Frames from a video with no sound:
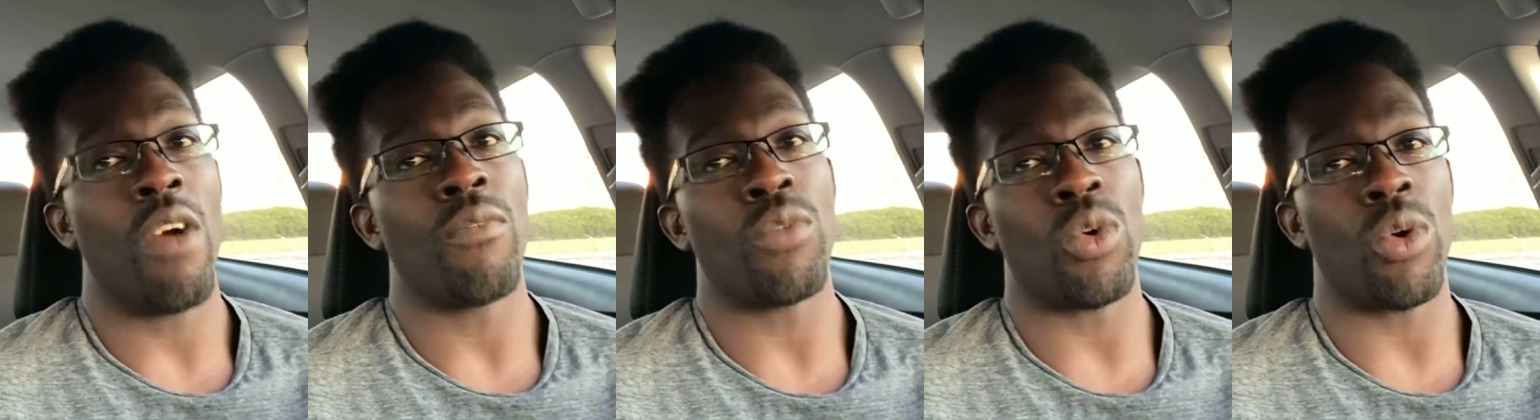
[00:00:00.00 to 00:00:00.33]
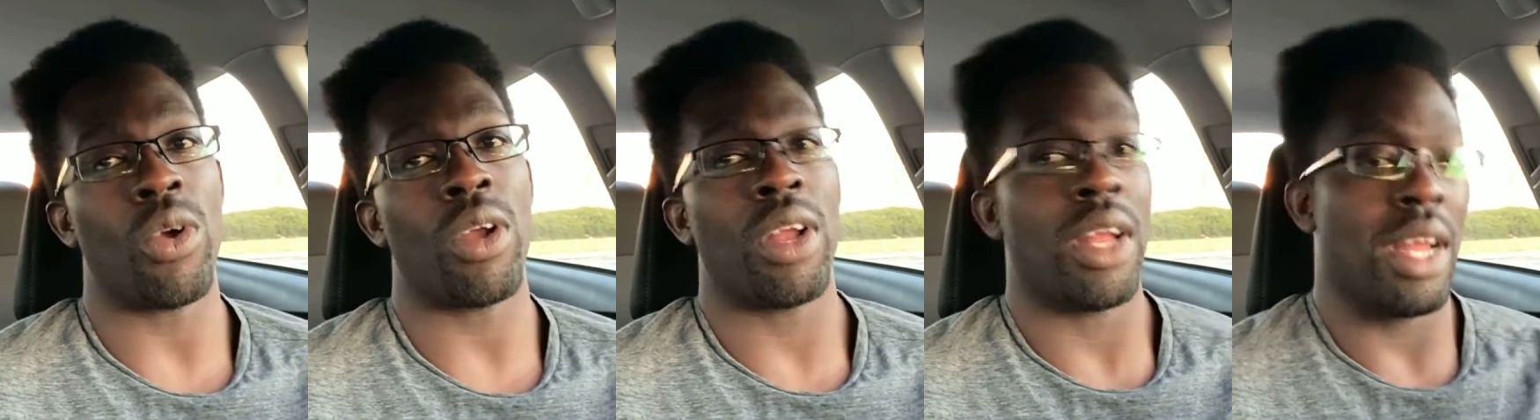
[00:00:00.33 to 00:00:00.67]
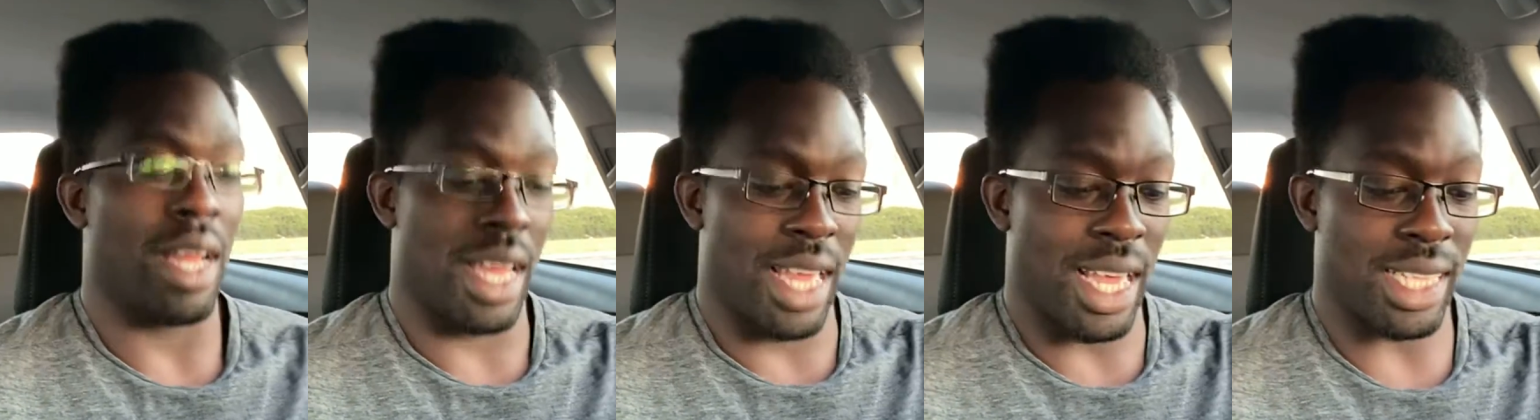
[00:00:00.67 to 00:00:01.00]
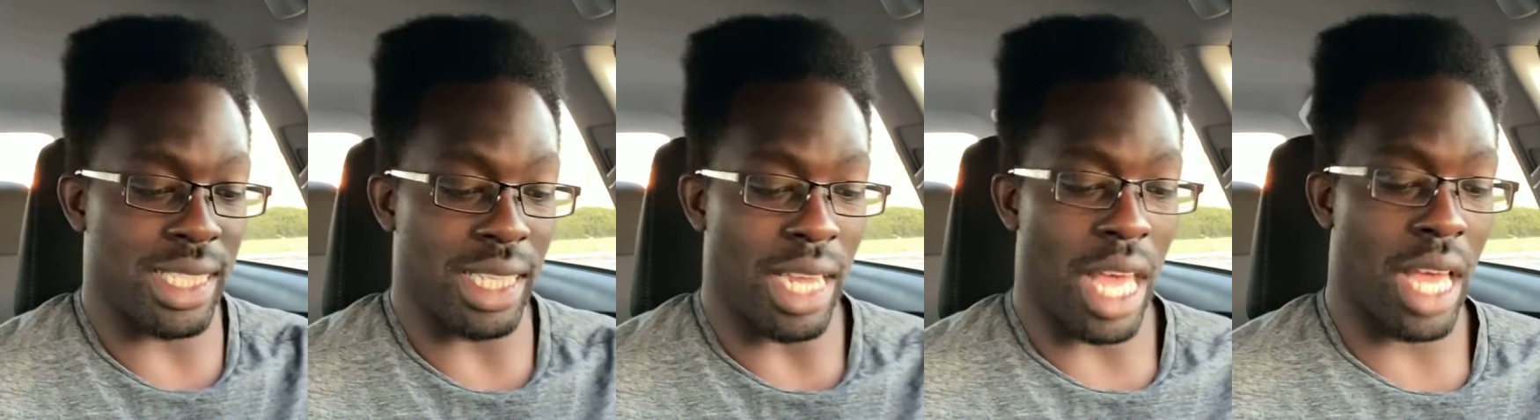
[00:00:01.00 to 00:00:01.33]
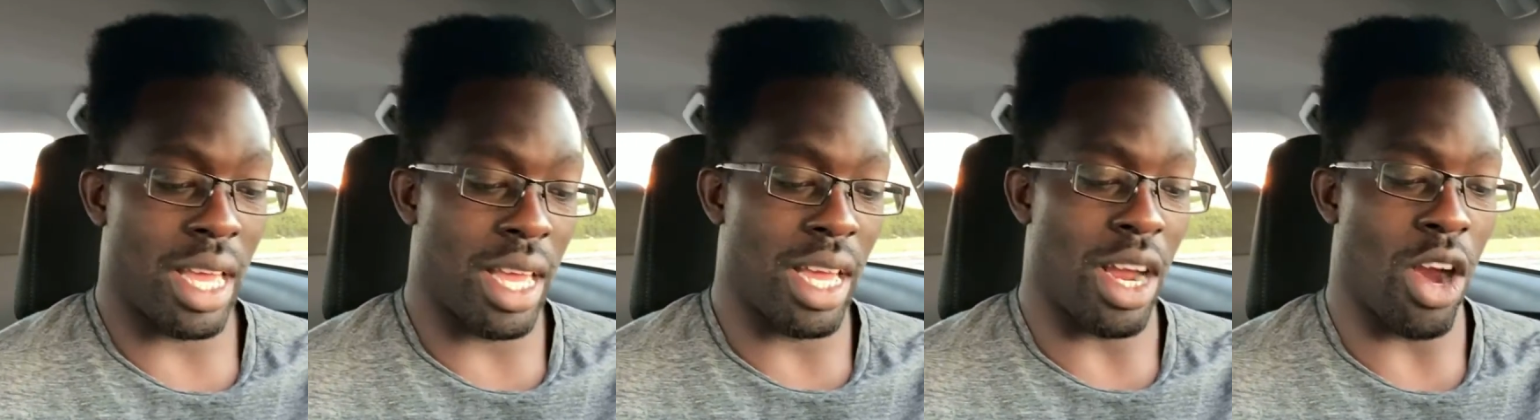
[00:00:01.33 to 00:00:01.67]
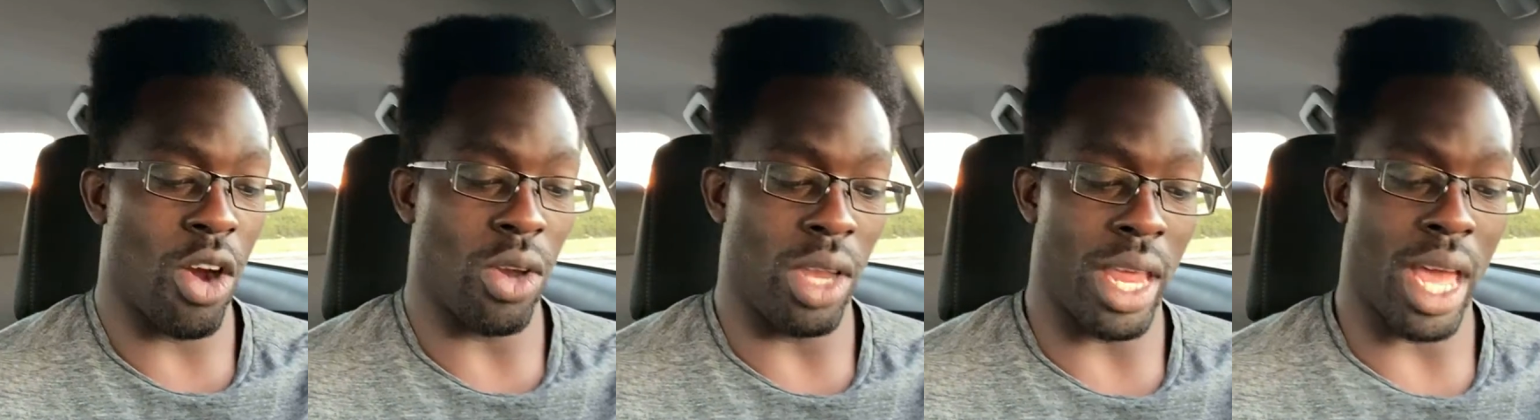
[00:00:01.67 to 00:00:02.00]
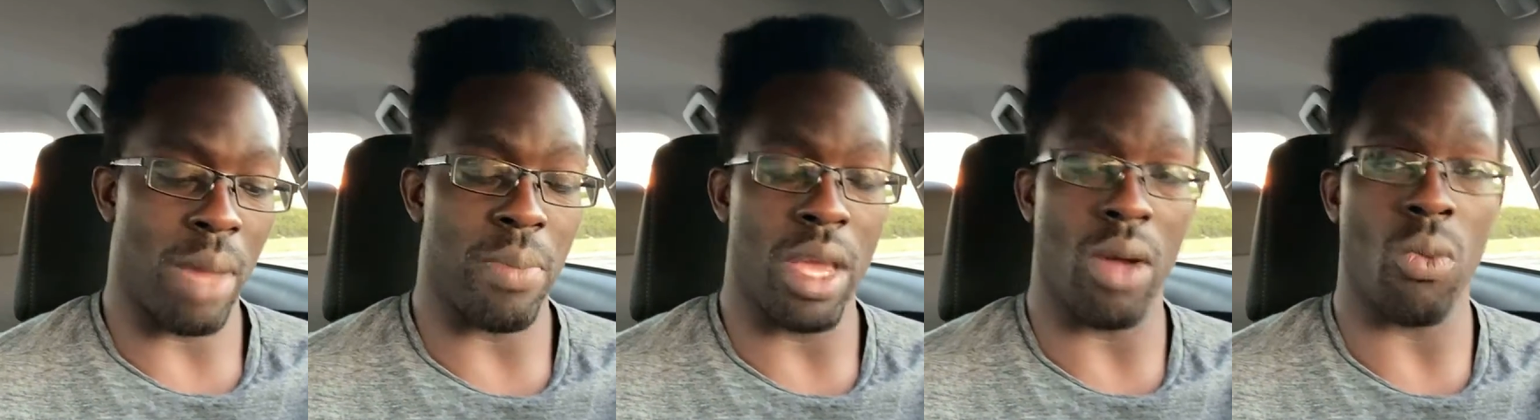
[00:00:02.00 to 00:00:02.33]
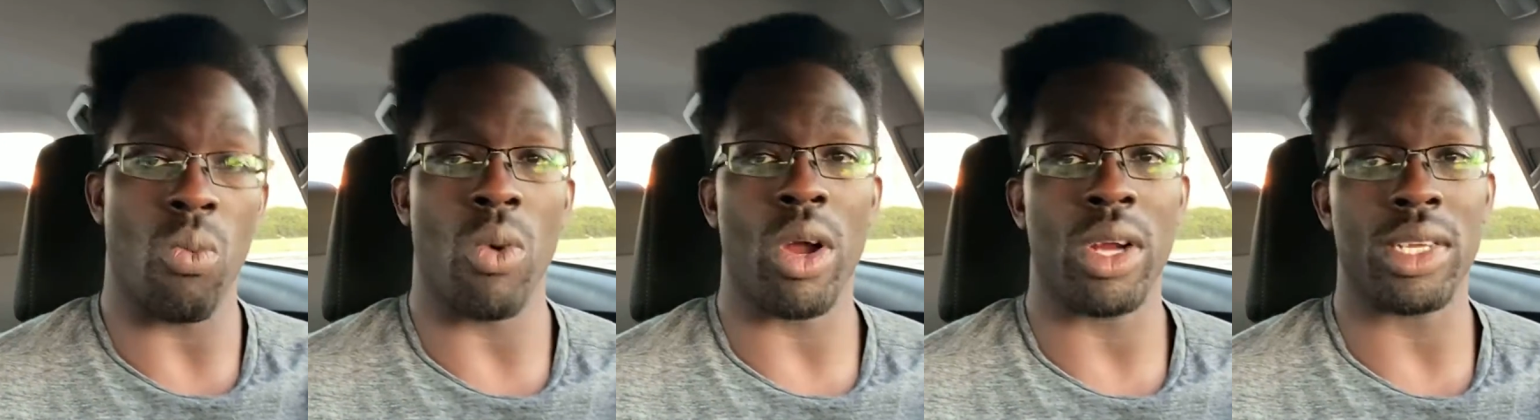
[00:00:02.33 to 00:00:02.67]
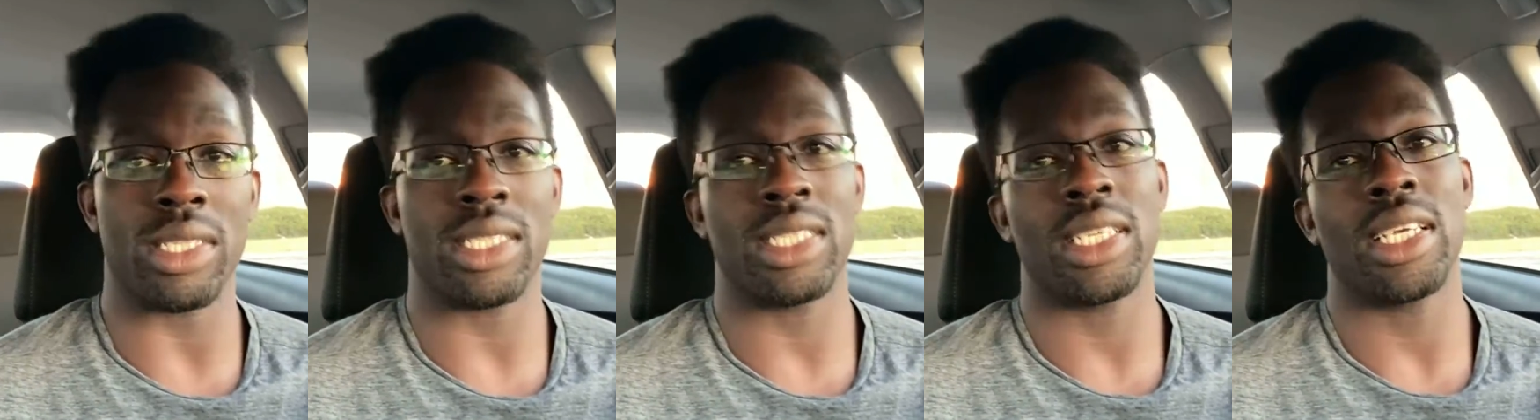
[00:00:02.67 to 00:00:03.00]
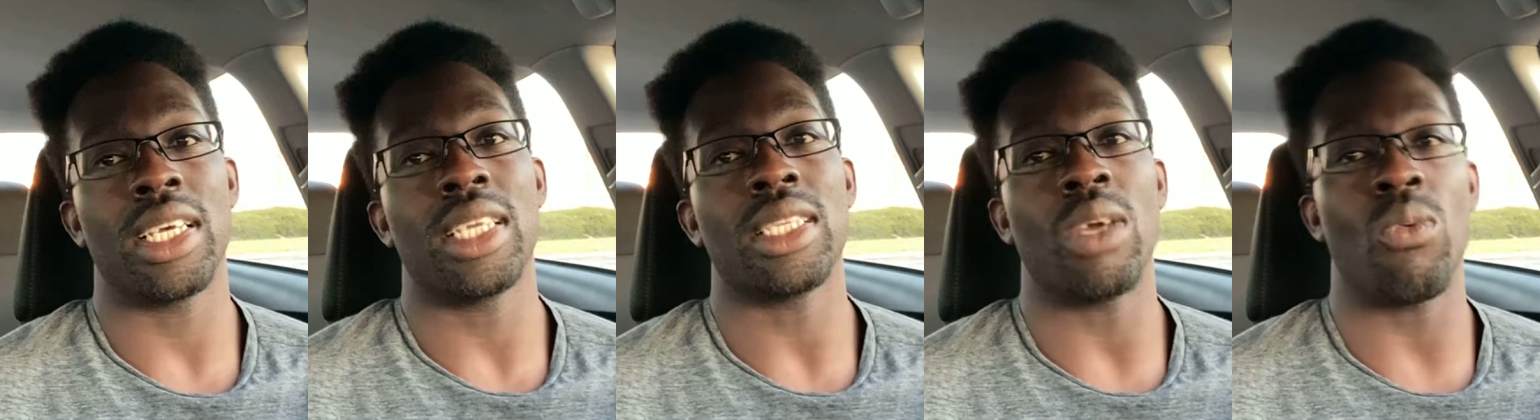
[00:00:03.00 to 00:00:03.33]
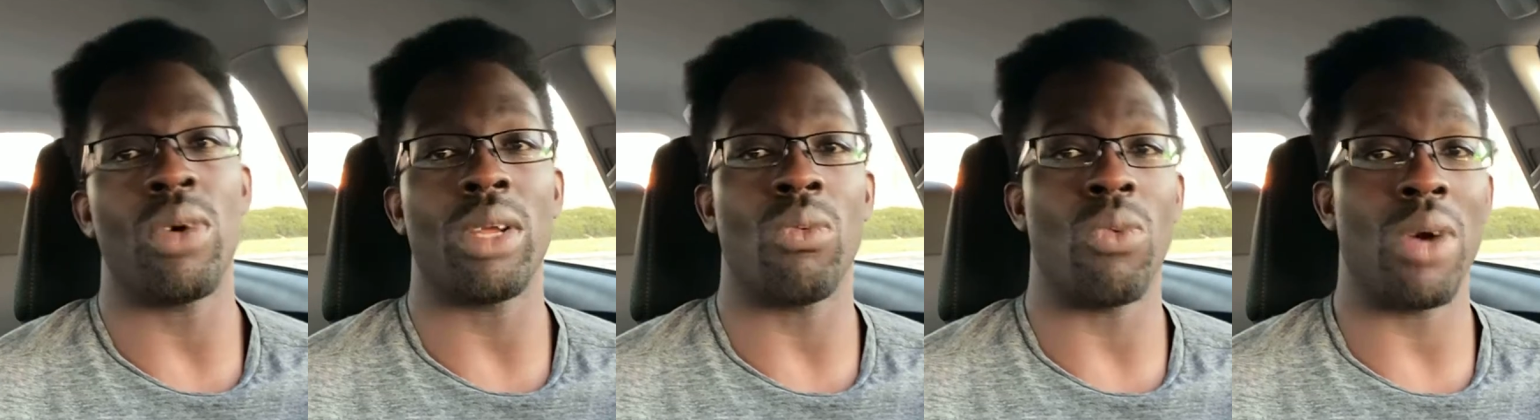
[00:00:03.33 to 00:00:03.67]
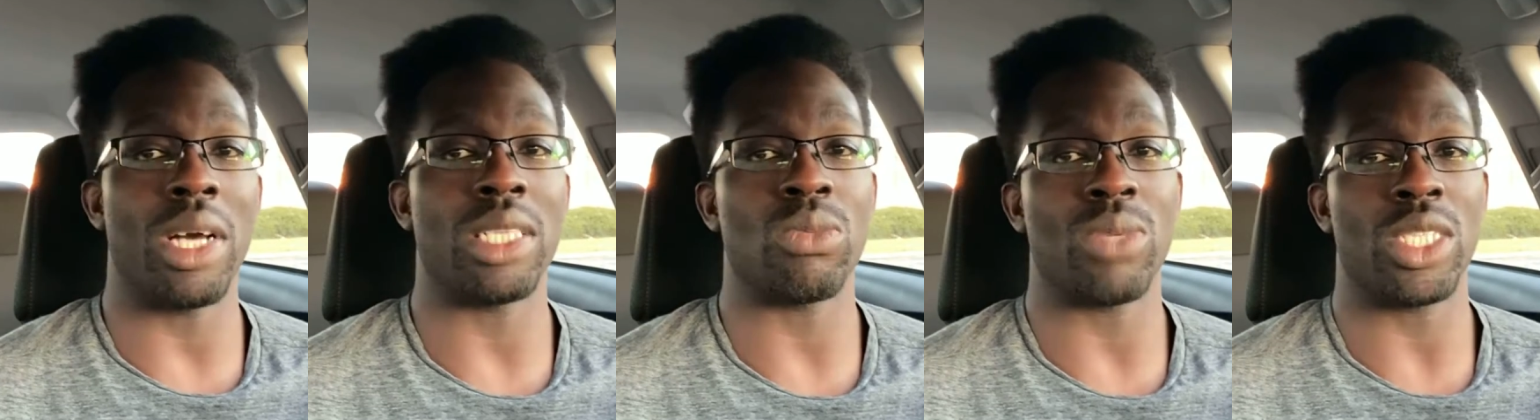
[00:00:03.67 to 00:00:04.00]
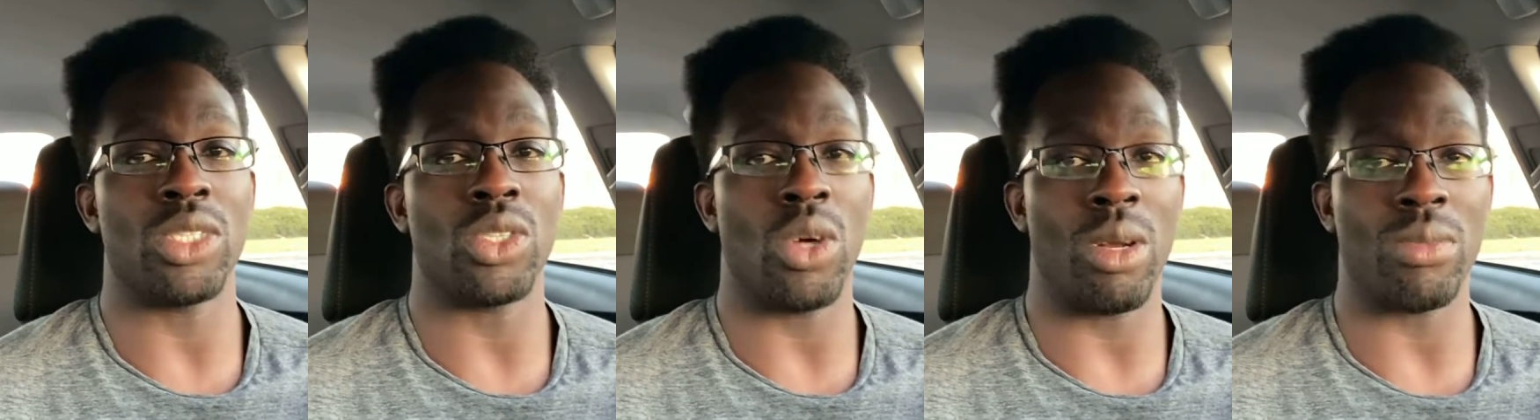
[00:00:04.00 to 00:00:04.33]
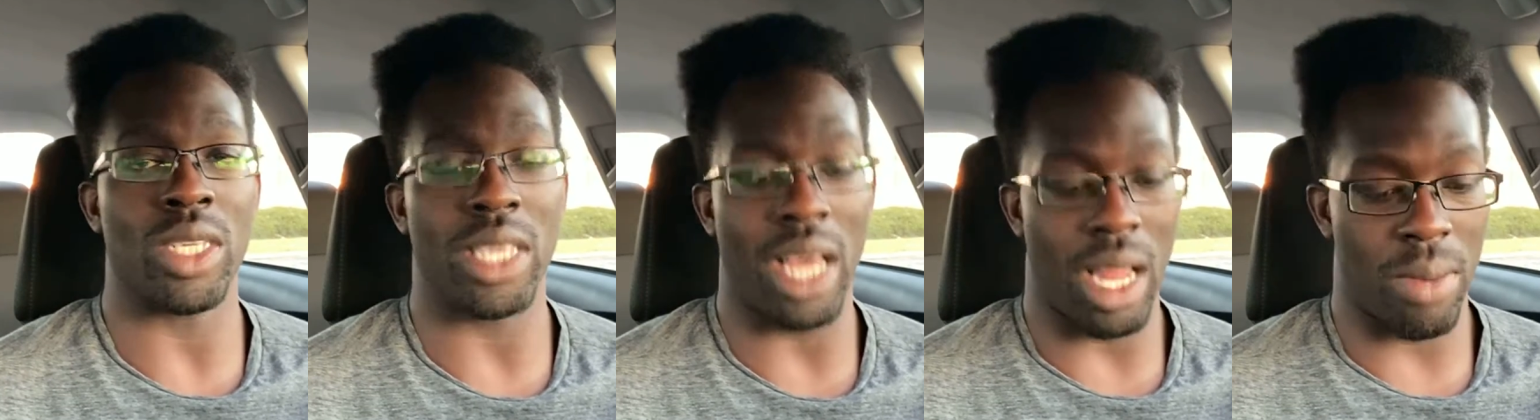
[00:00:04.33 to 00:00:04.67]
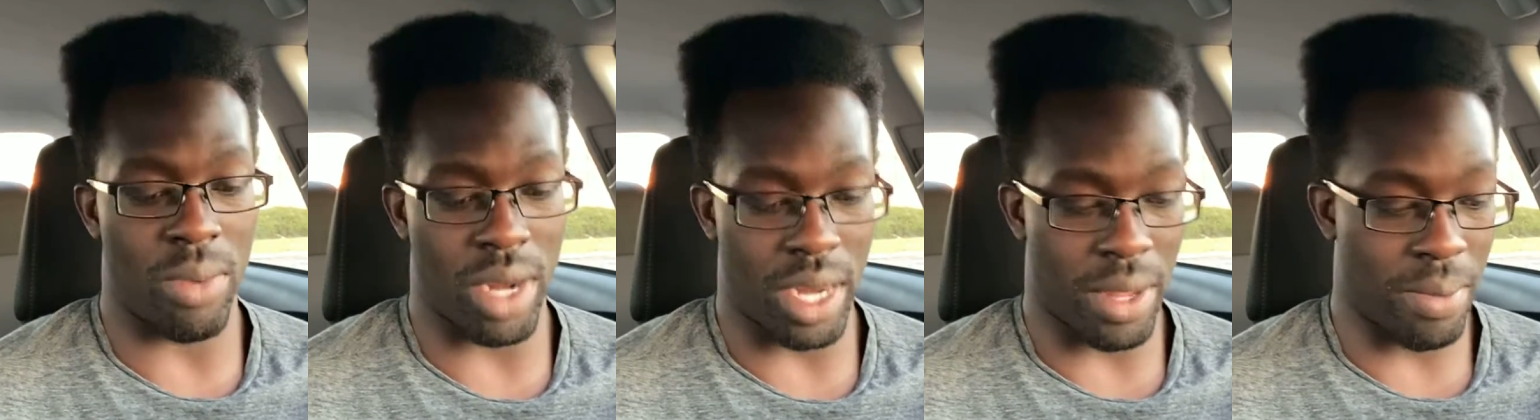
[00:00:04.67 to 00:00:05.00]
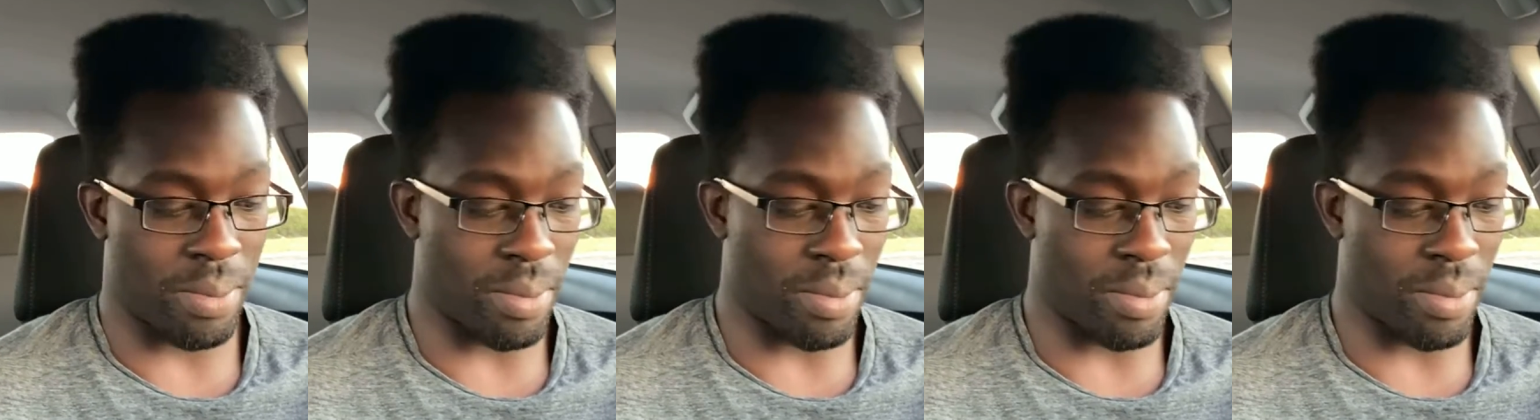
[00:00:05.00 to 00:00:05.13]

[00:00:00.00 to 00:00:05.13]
for her leg being worse than what it was when she told him to calibrate it.